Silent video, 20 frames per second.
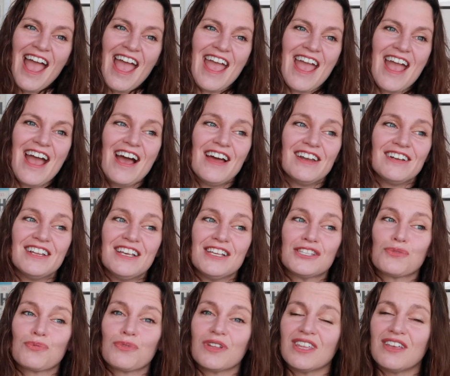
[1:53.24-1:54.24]
and
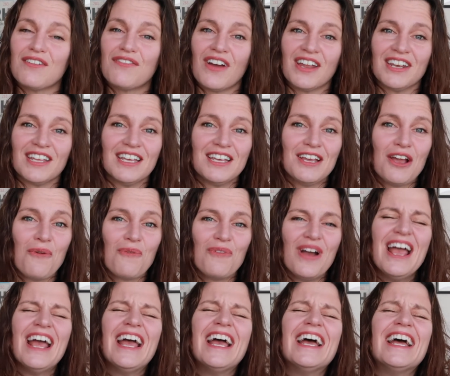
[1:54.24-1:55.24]
it's really funny.
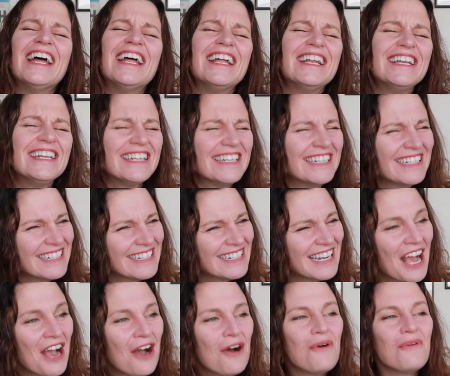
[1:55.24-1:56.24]

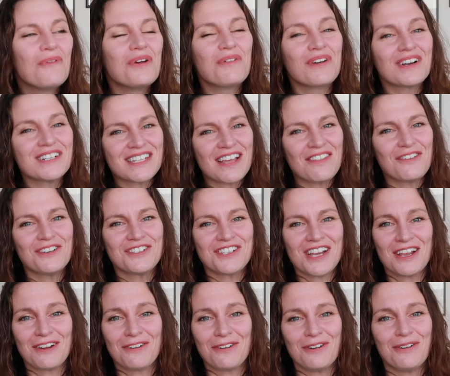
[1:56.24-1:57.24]
We worked together at
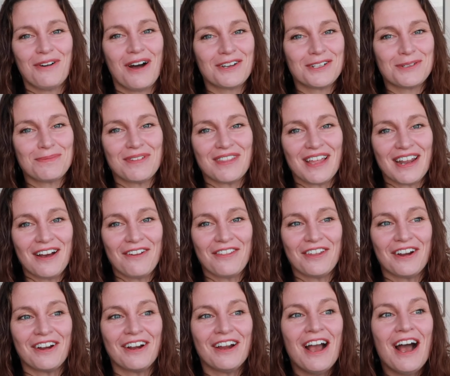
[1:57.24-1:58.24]
J. Crew. I'll just put that out
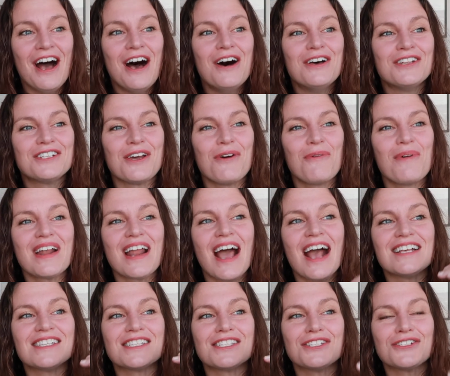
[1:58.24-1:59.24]
there. So when
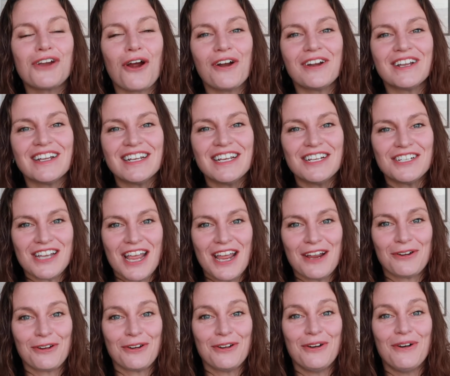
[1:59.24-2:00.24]
I started at
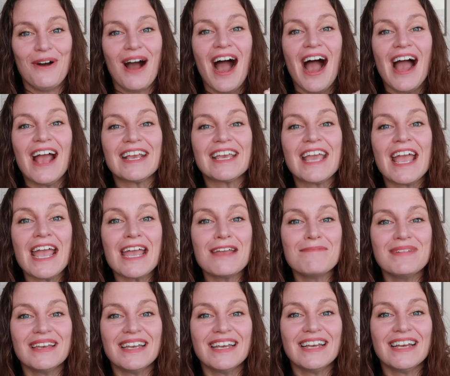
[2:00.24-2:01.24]
J. Crew, I
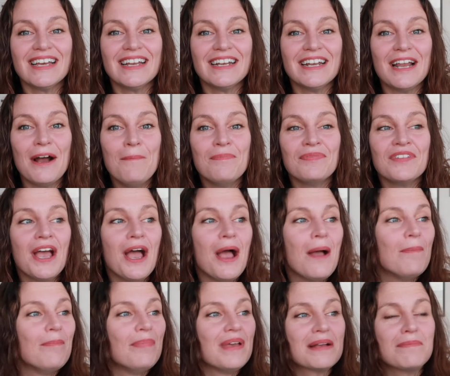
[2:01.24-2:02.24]
came in
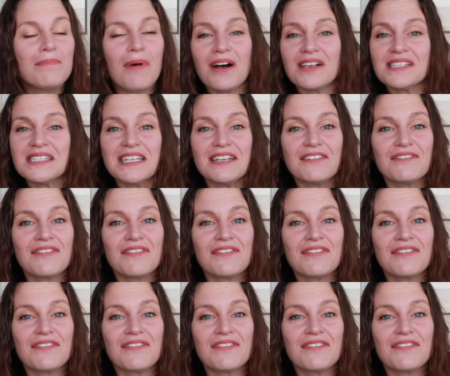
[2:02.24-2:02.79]
big bossy